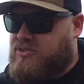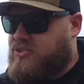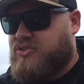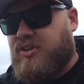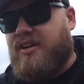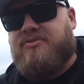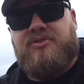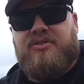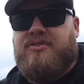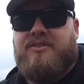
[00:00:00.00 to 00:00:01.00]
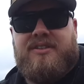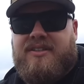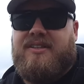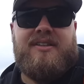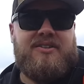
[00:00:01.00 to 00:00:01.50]
just grateful
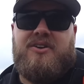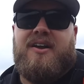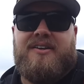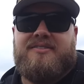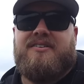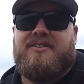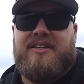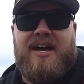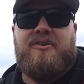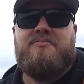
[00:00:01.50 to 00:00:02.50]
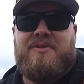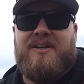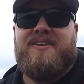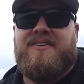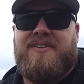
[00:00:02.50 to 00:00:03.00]
the electronics have allowed me